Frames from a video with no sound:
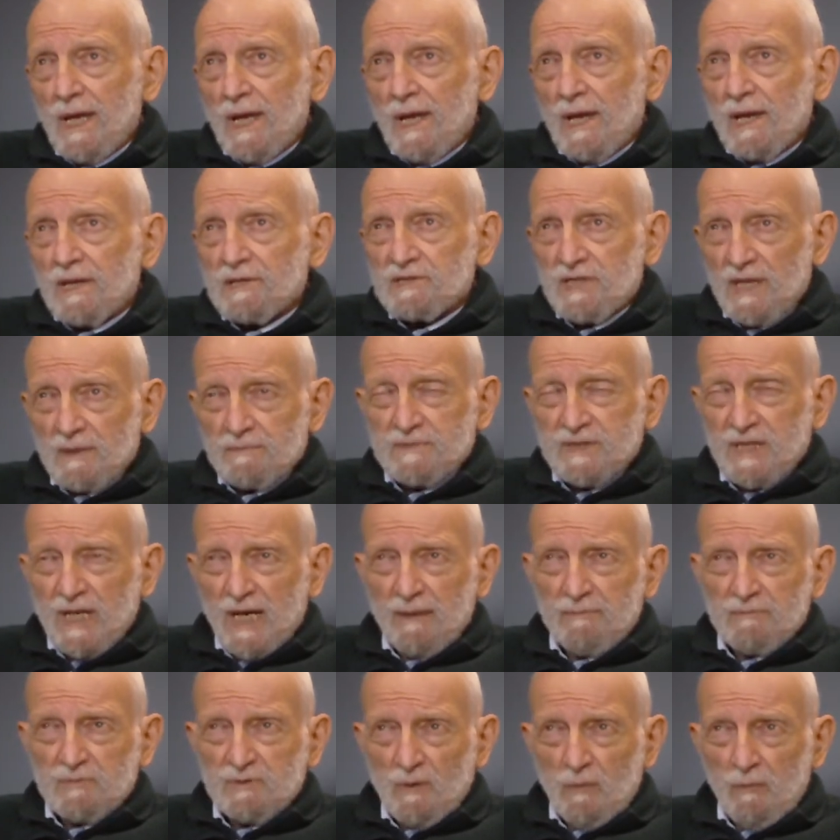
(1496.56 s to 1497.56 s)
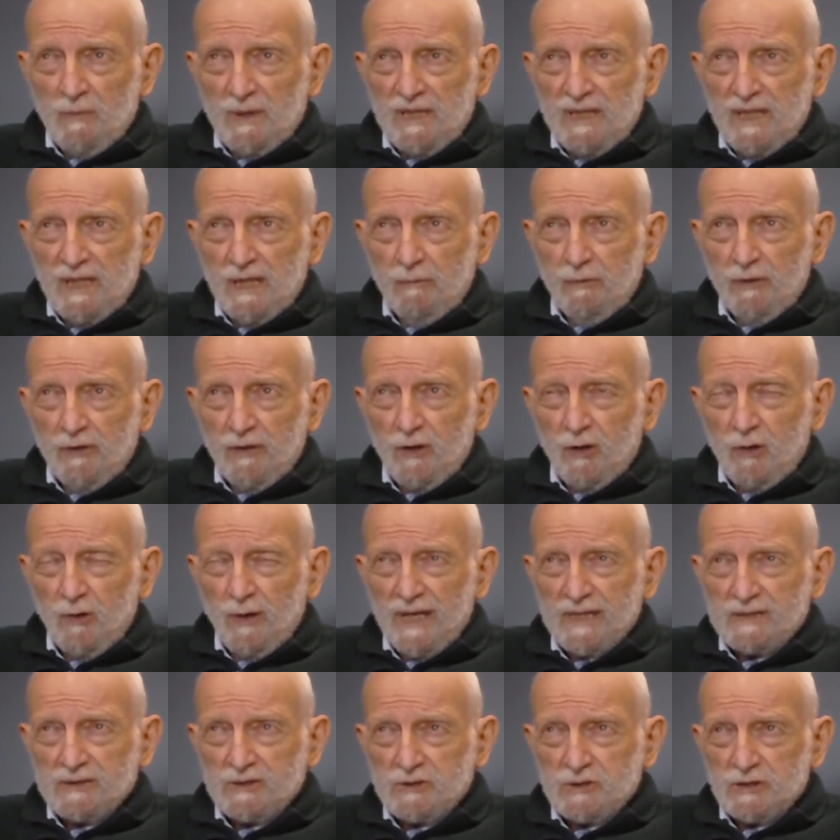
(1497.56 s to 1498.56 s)
Sometimes when we deal with a
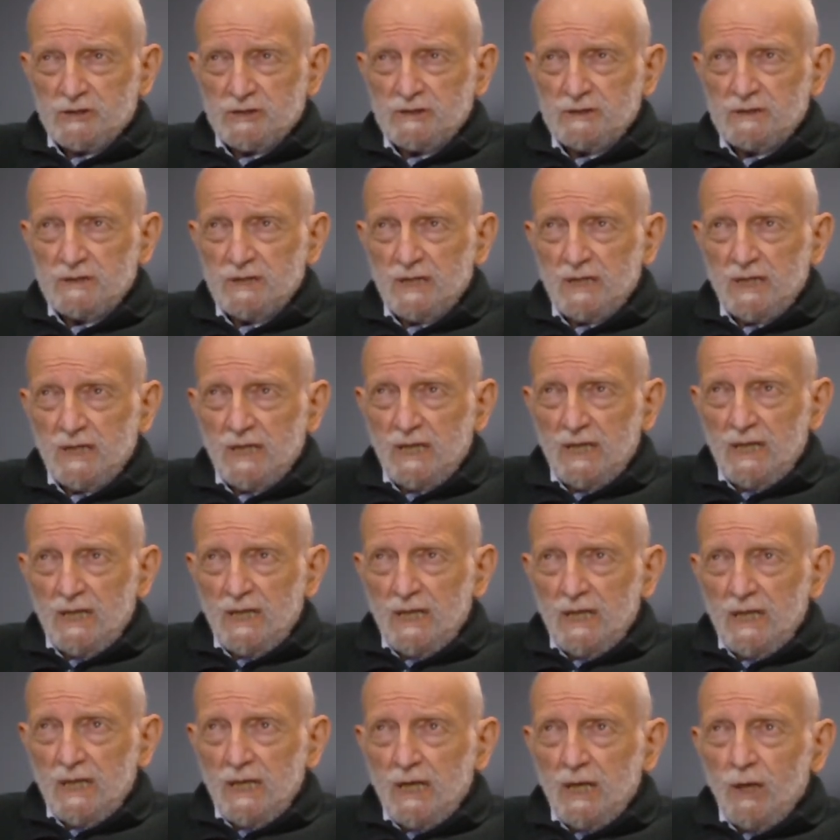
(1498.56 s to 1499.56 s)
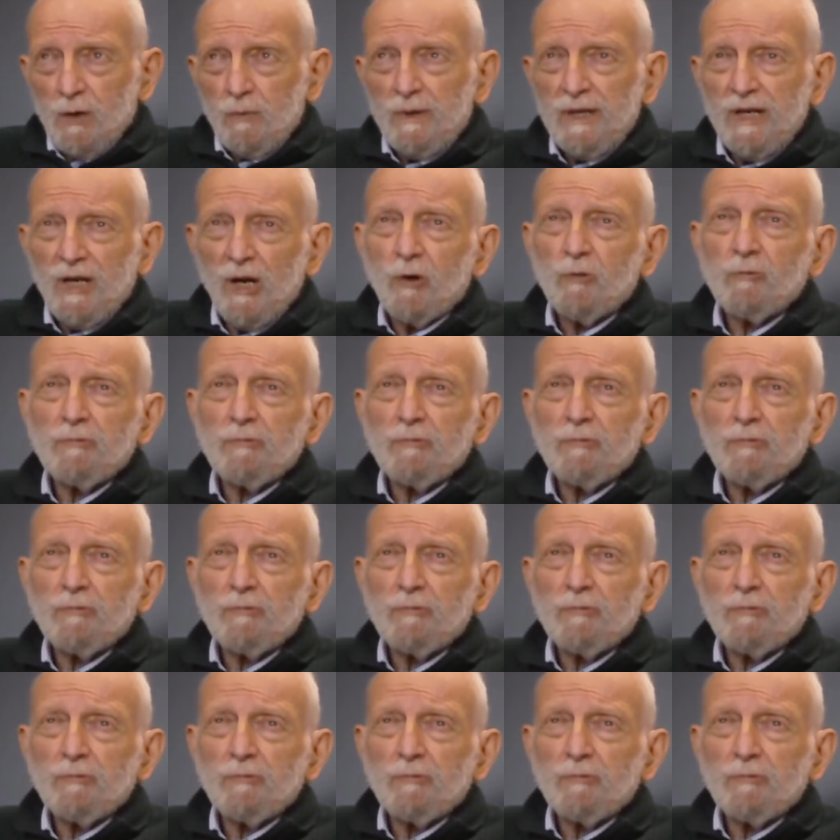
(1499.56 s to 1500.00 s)
question, we don't